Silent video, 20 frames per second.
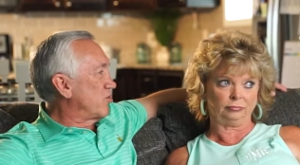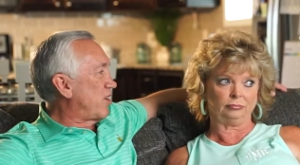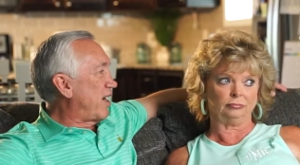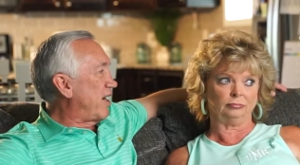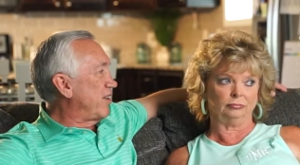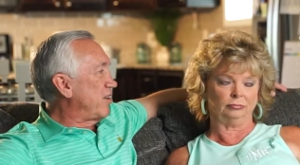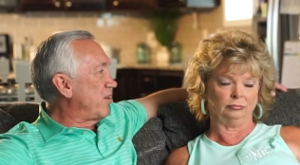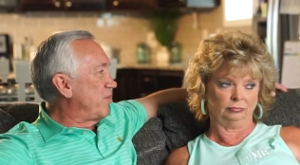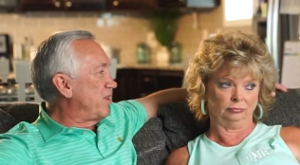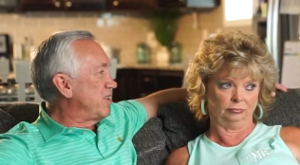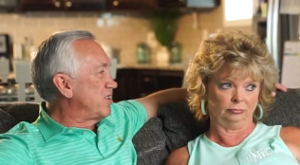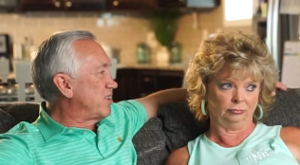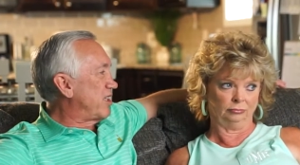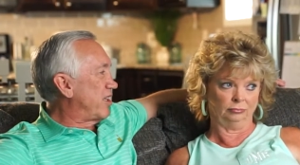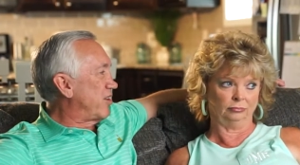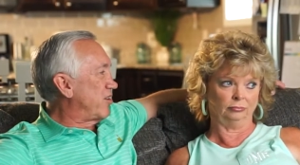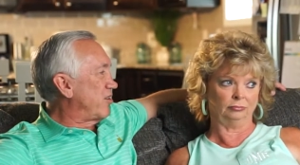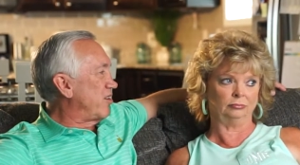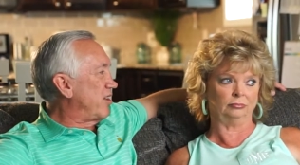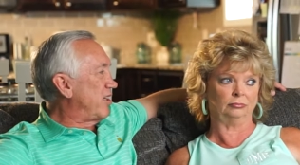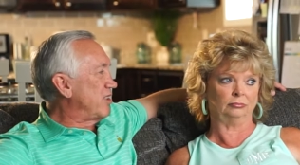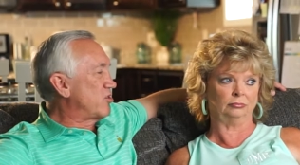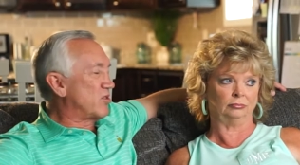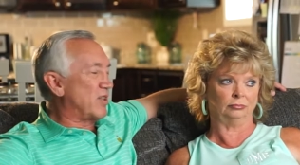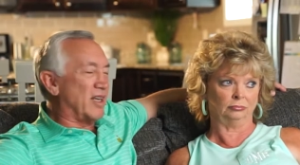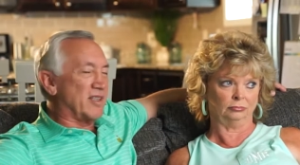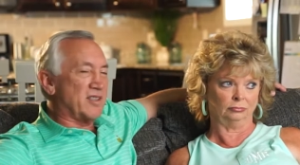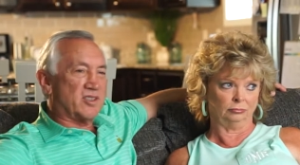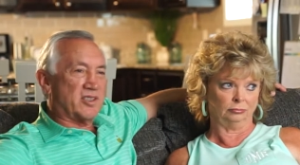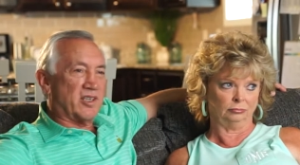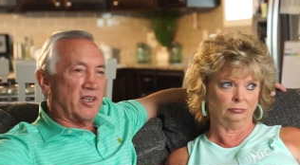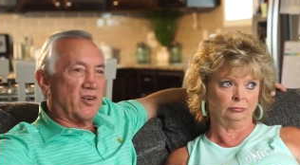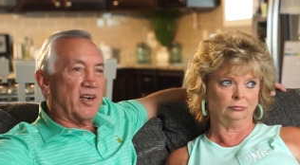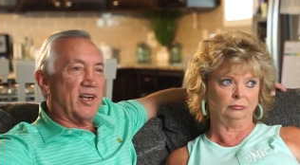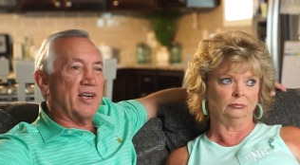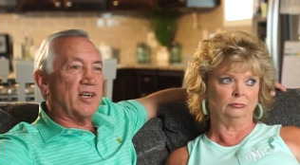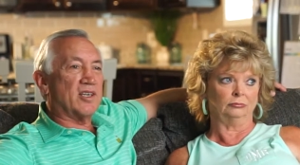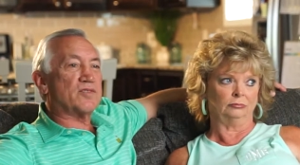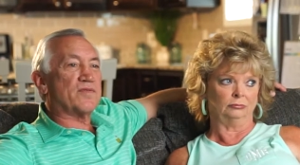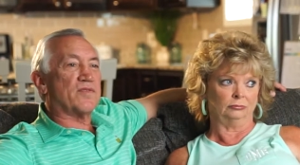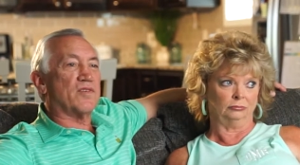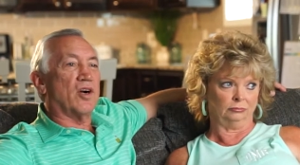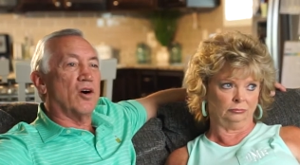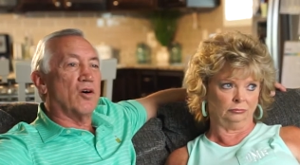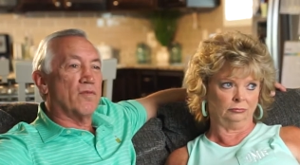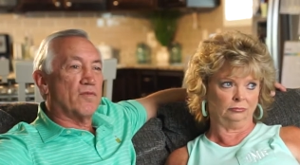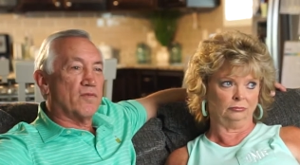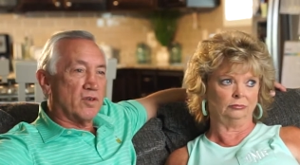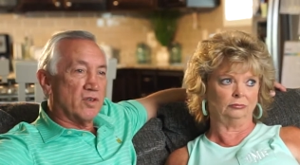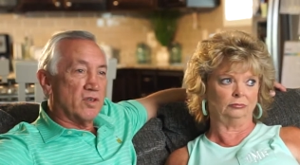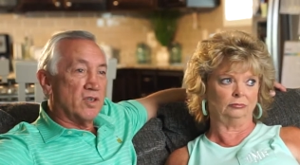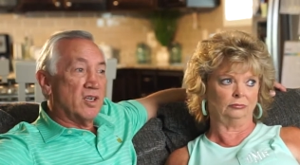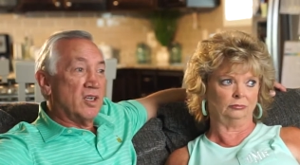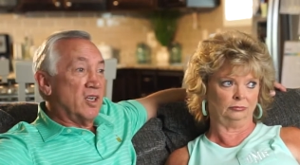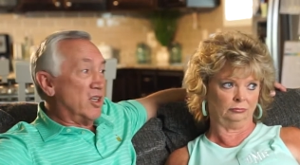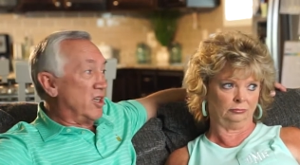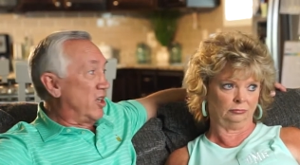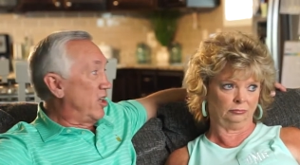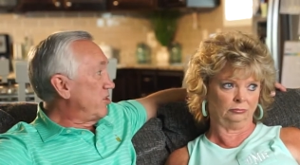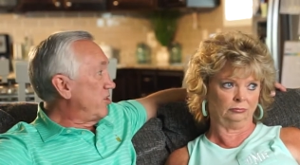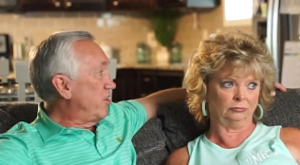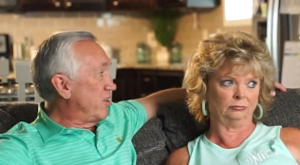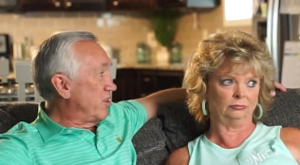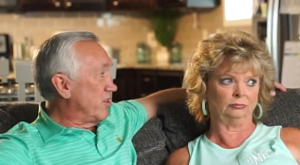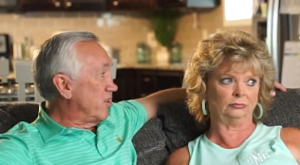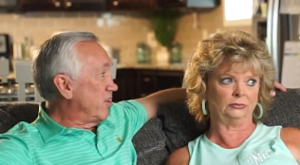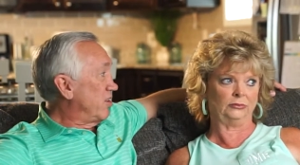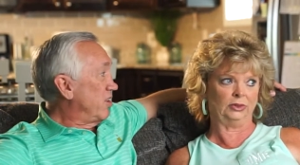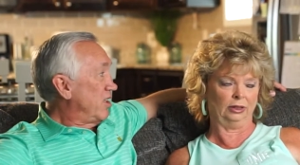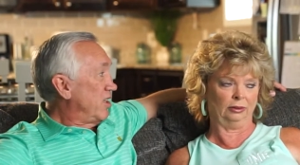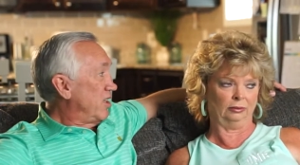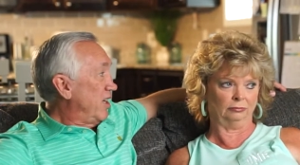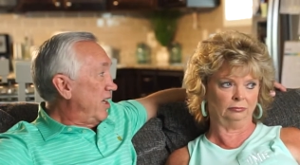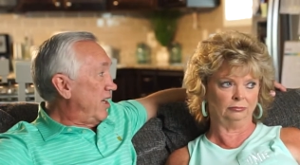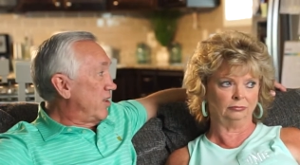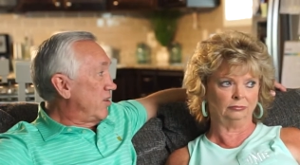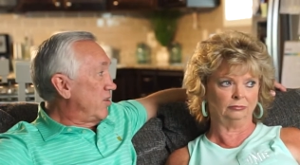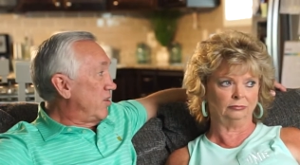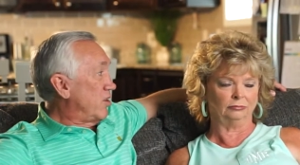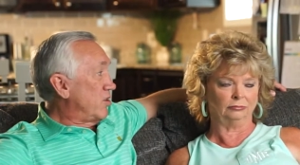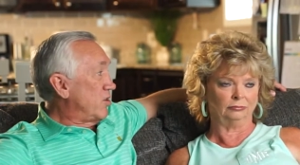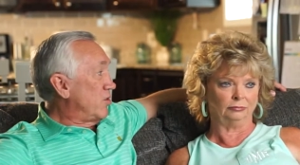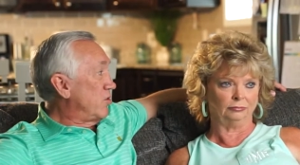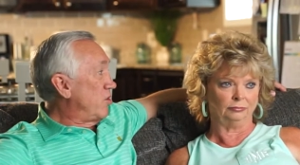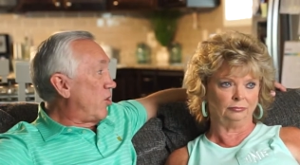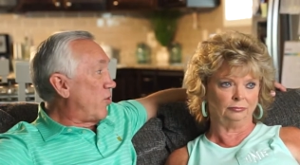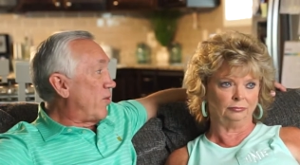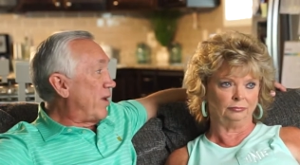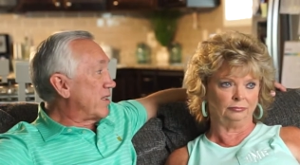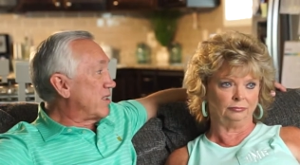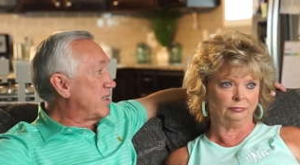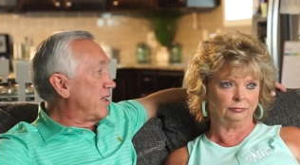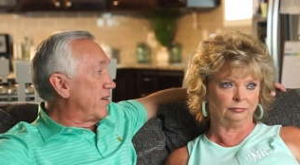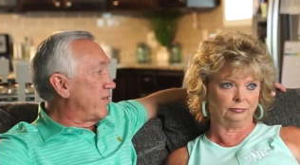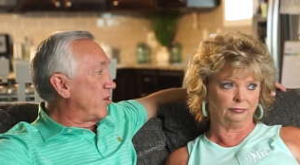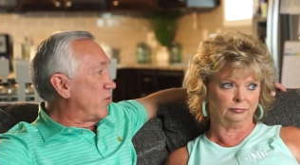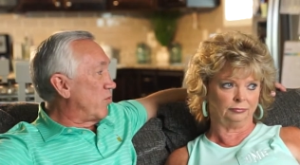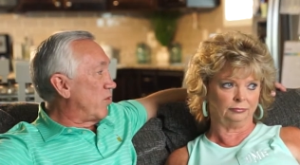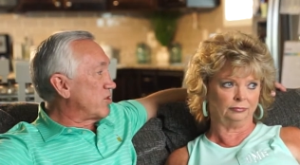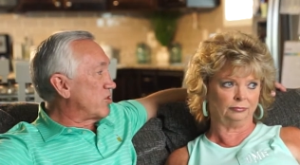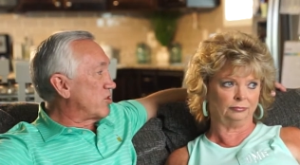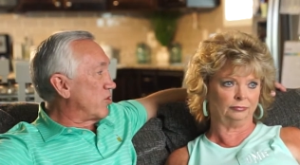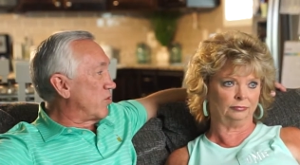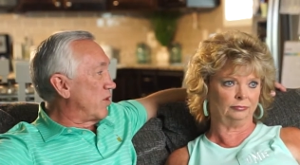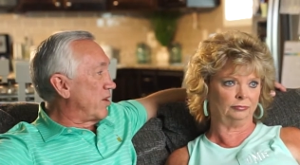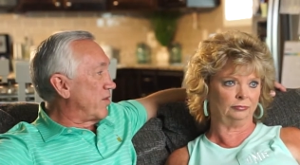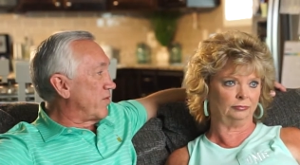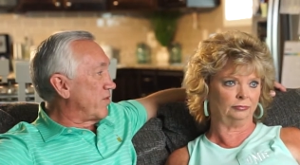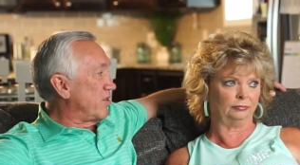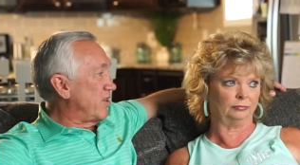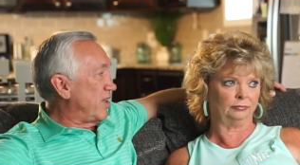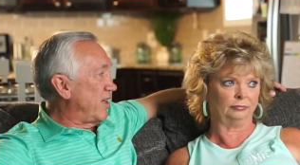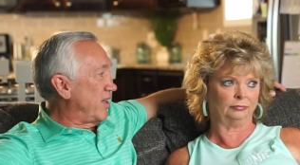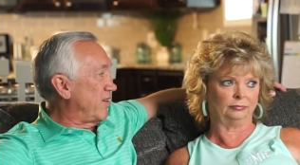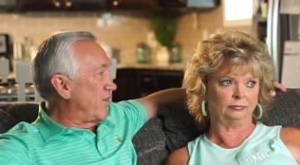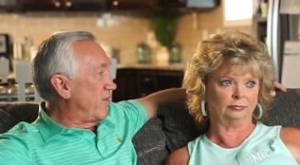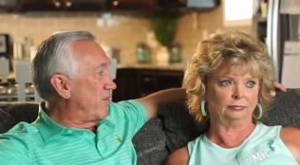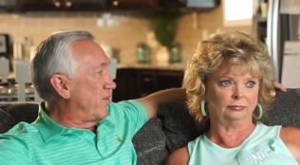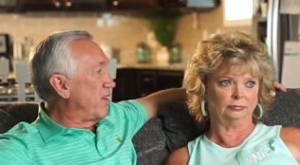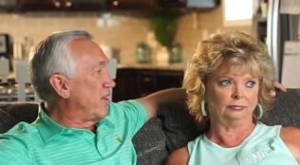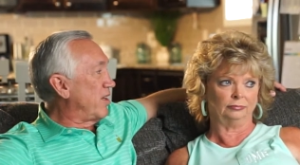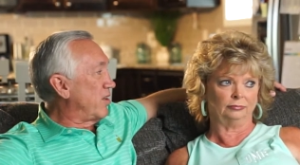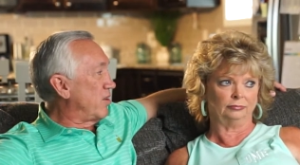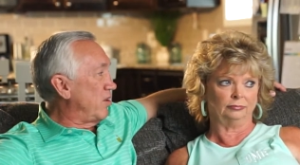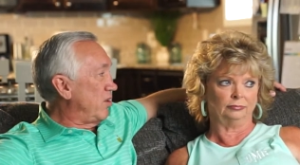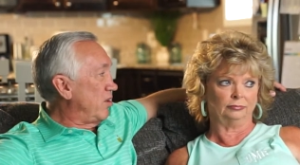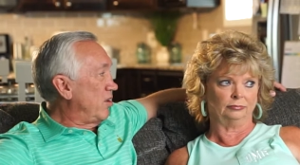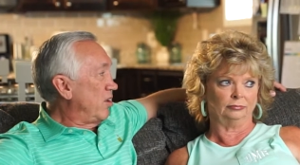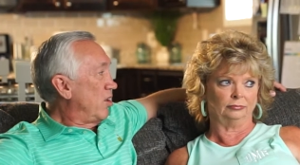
Speaker 1: Diane had been selling her, trying to sell her house for over a year and no activity whatsoever. And then